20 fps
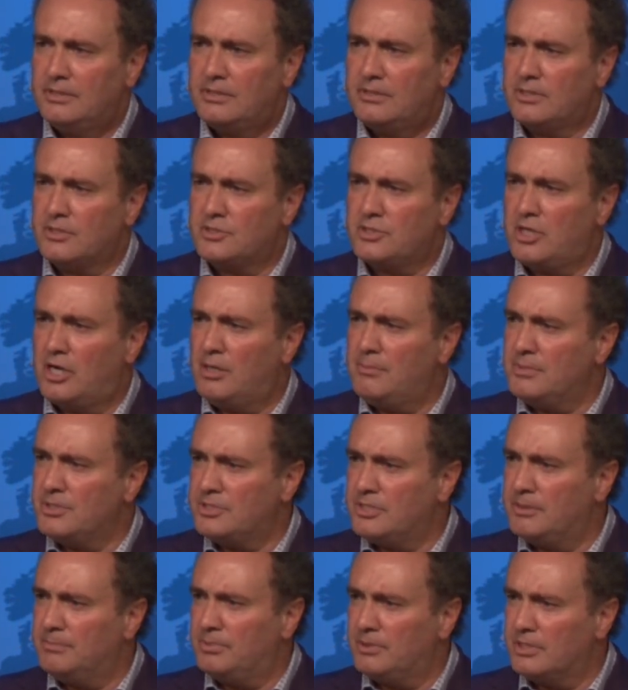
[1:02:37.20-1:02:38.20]
The
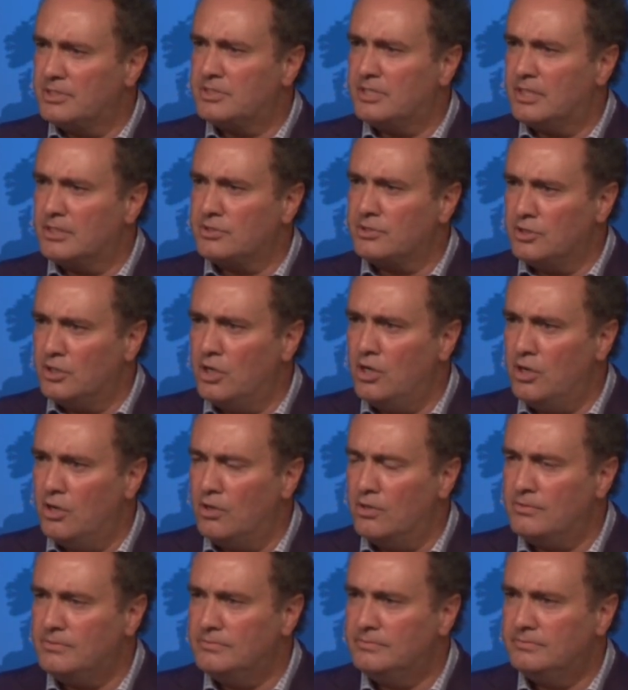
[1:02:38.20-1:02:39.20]
psalmist simply says,
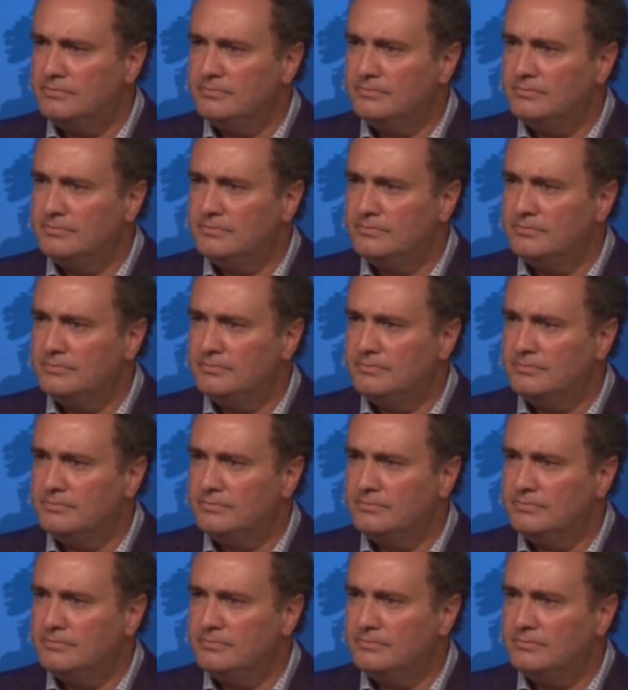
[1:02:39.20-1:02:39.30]
no.